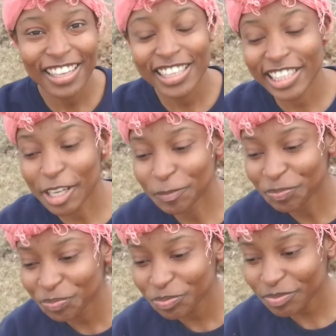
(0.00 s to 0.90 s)
So,
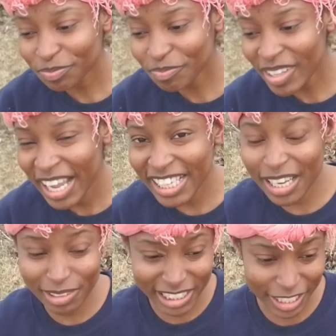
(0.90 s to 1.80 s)
as
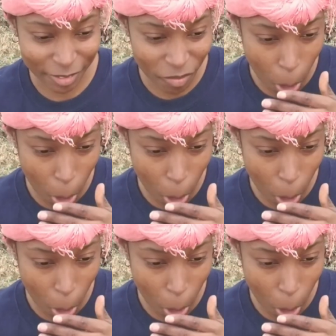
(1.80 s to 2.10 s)
I was saying,